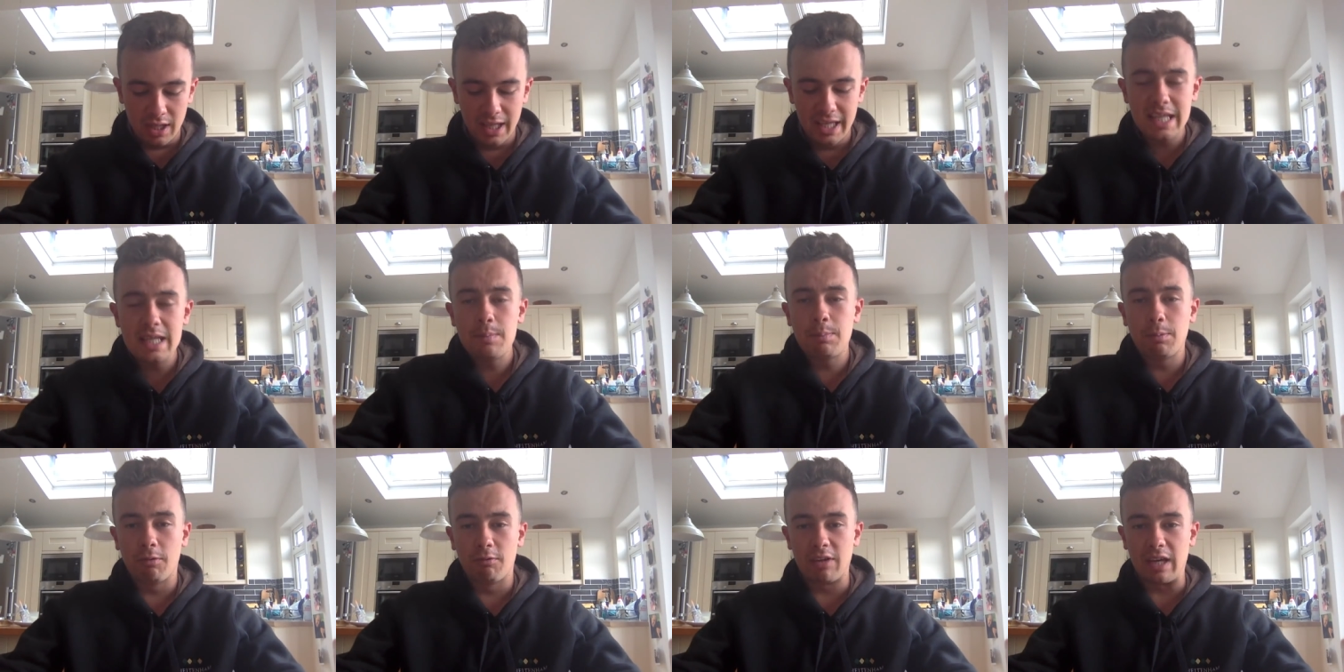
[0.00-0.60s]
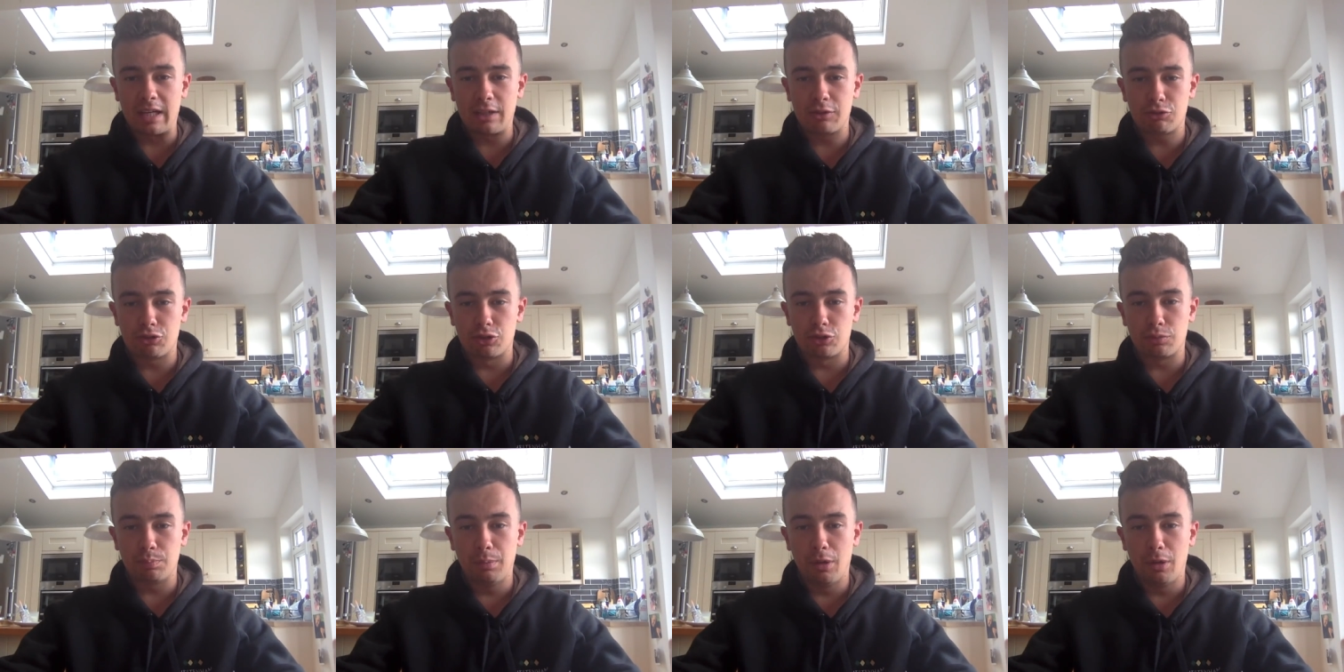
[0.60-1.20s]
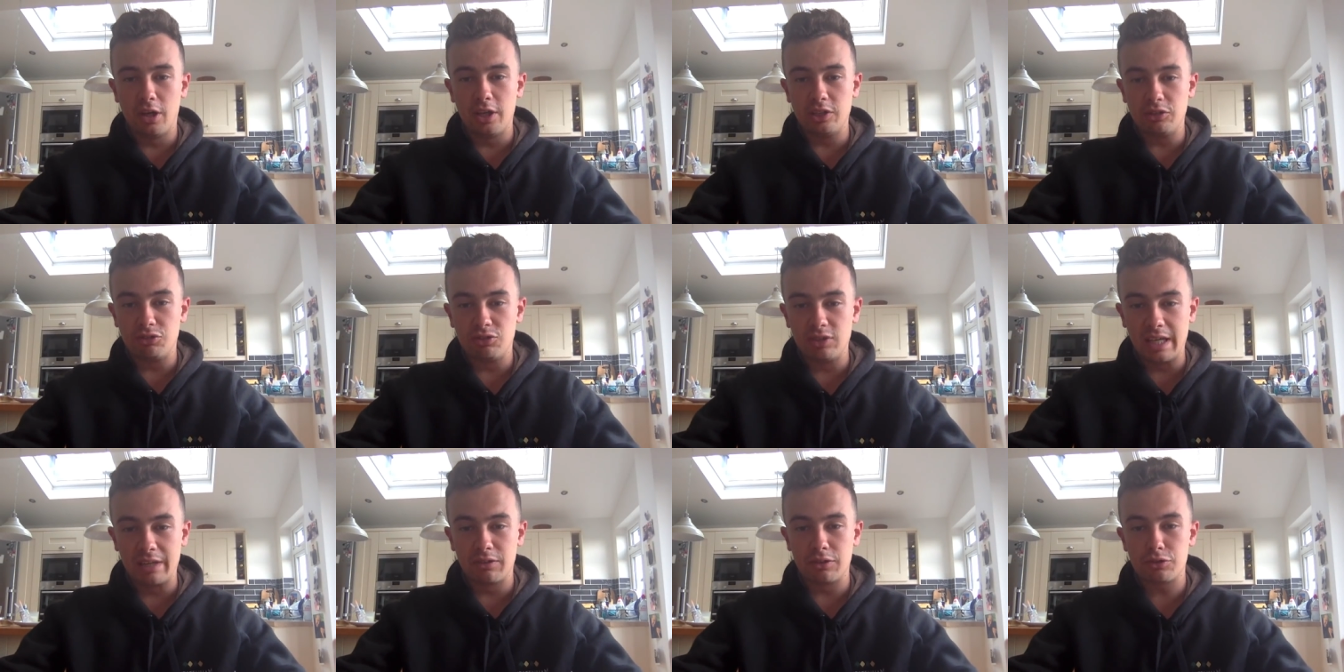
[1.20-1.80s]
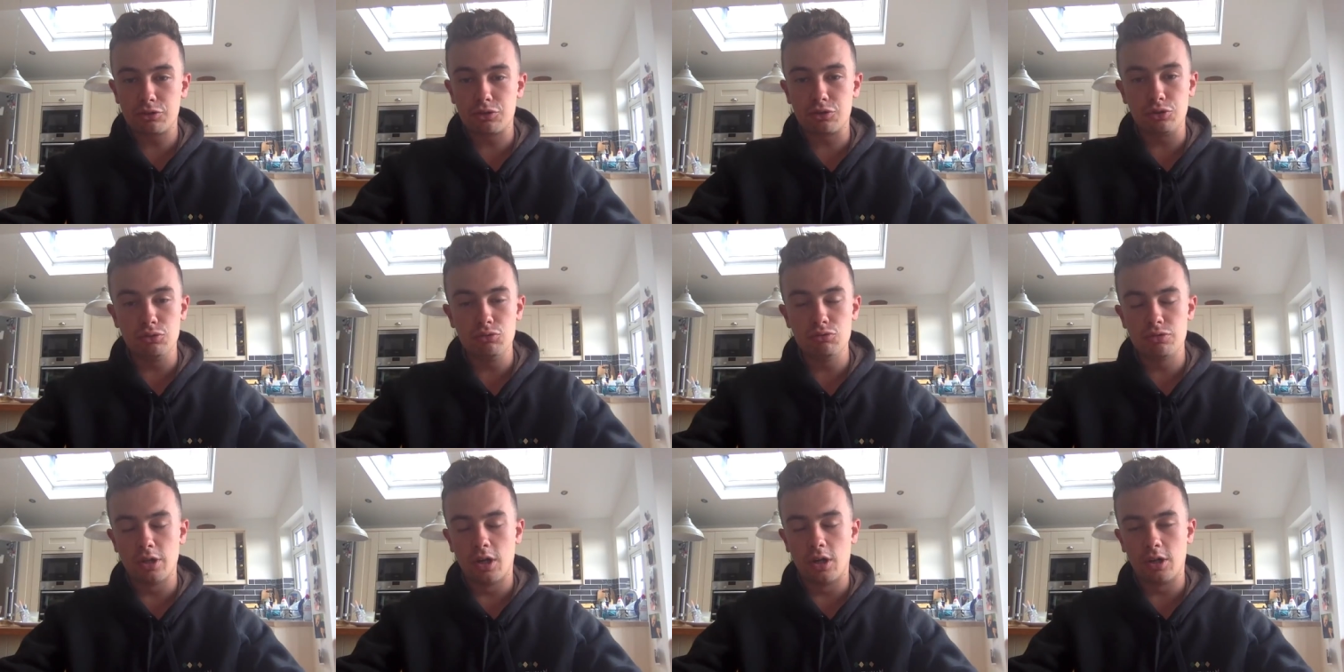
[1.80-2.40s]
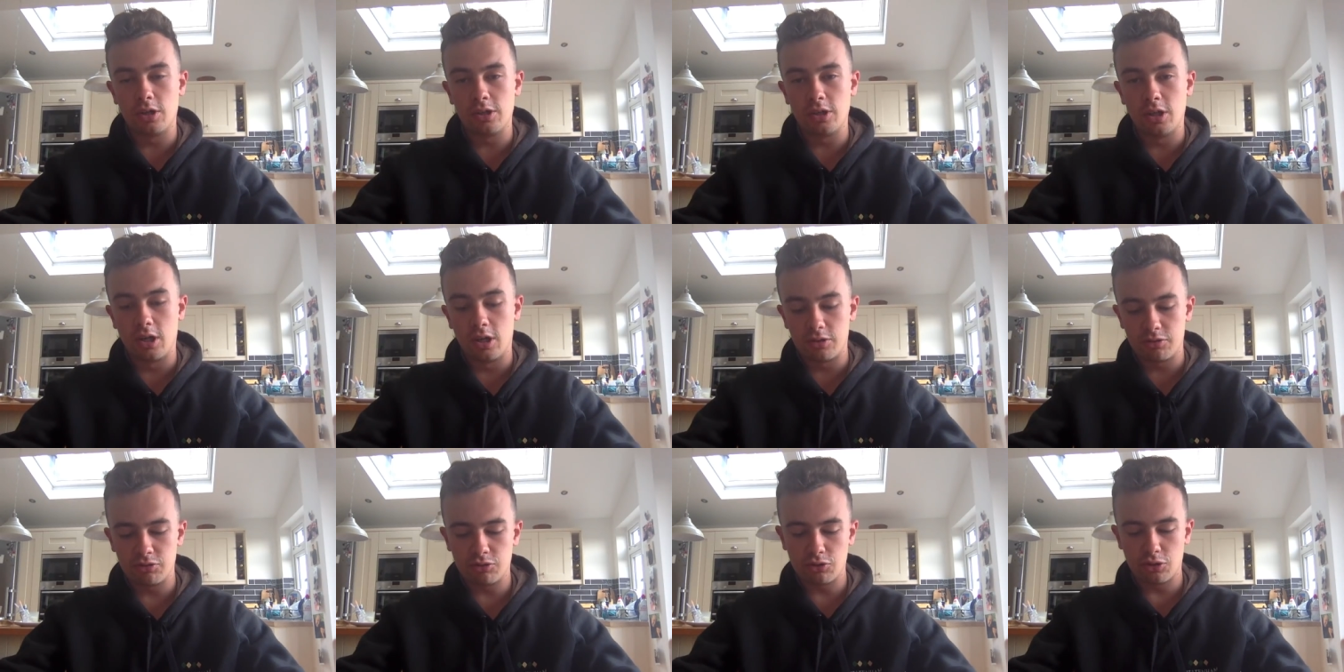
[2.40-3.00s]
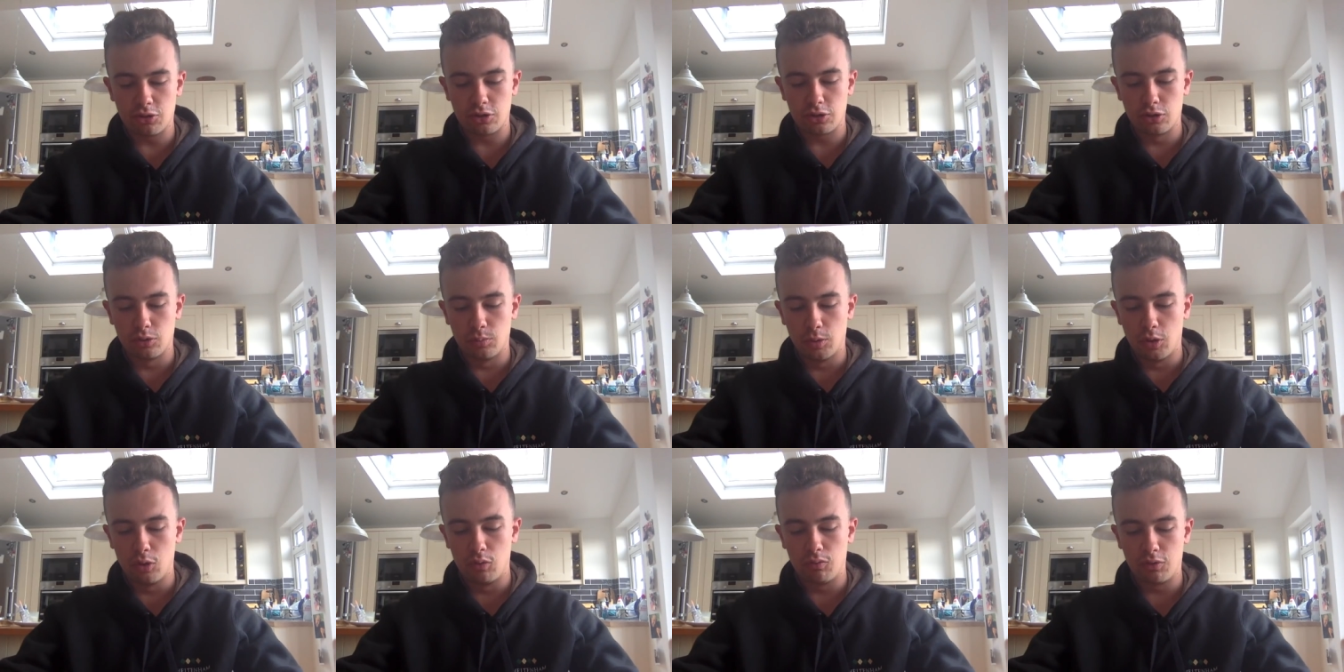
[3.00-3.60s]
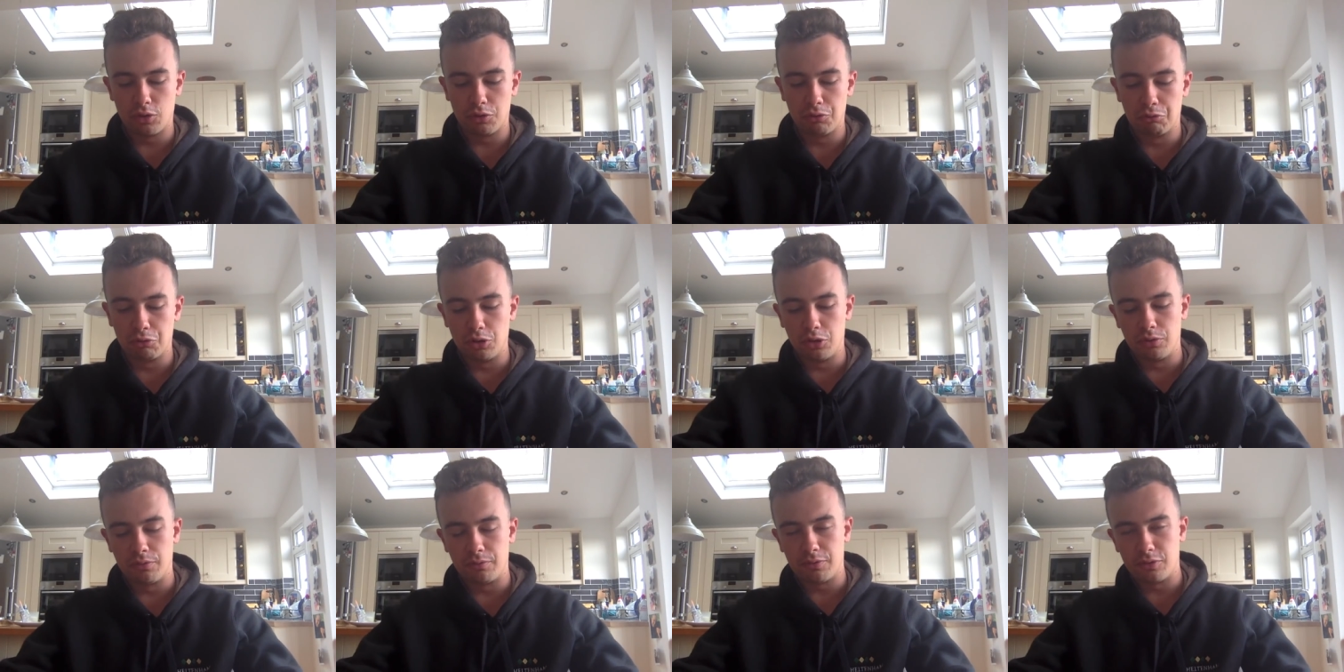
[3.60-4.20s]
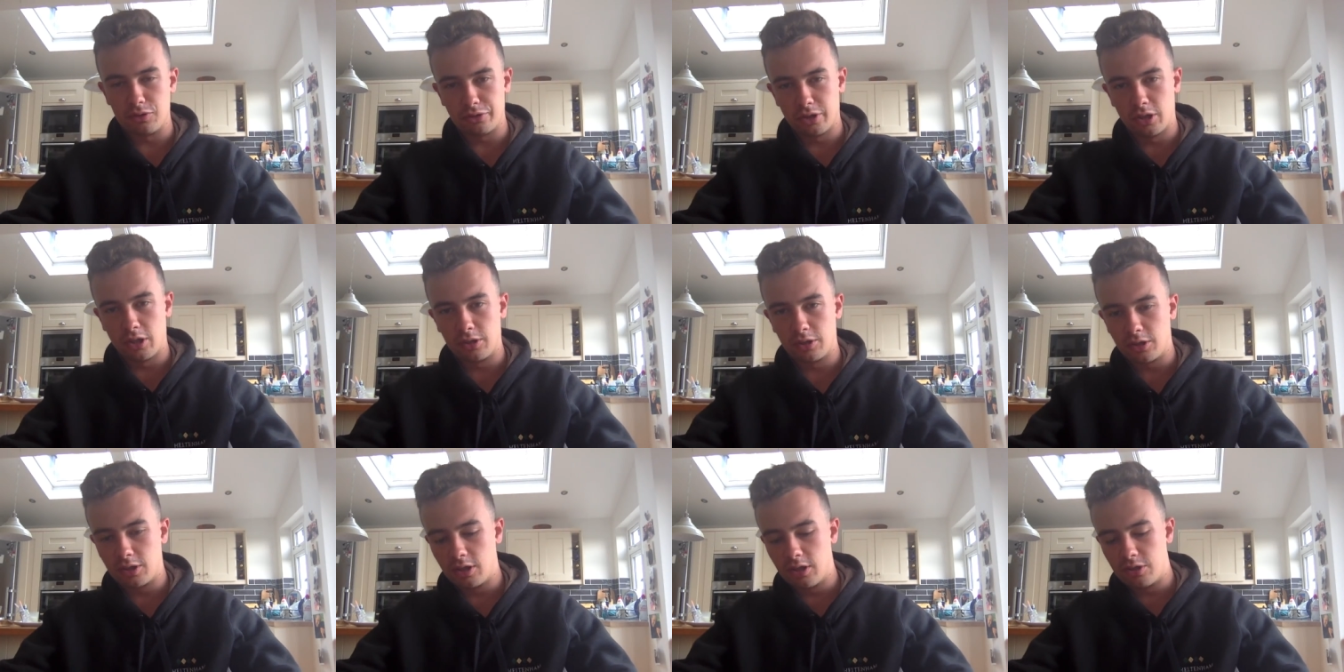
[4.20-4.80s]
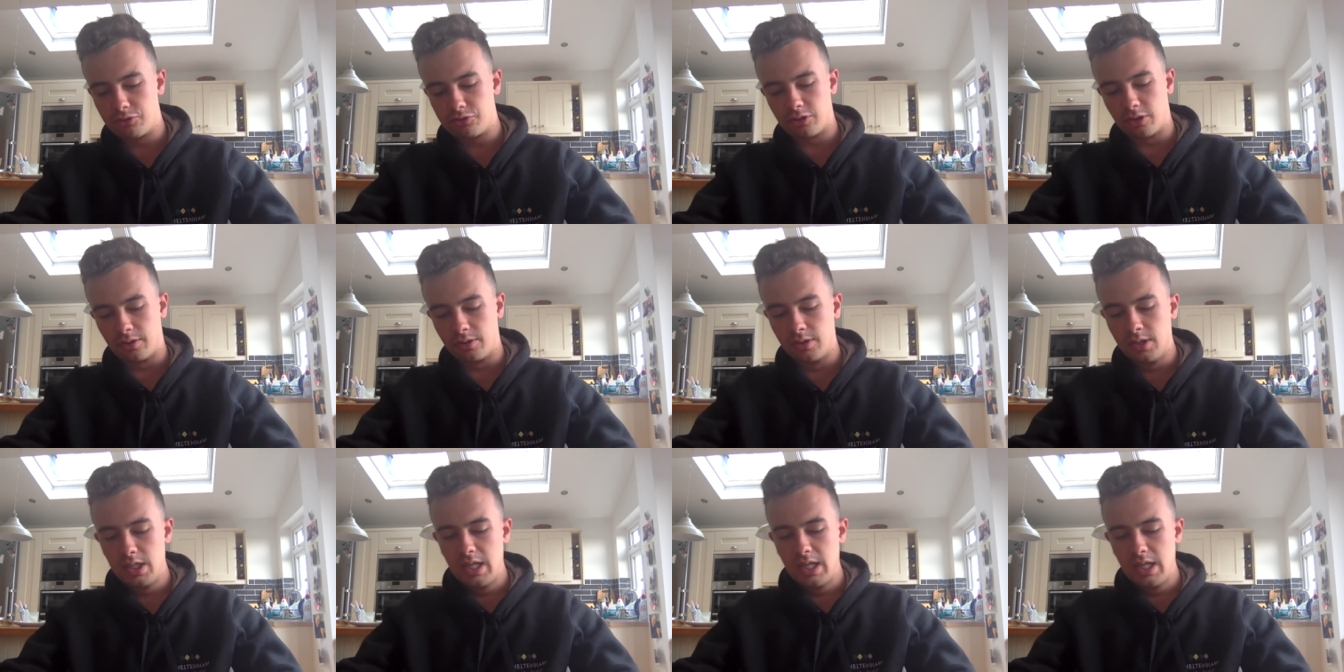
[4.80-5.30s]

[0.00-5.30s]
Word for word: heap of extra spice now that Too Darn Hot is going to come over and run for John Gosden,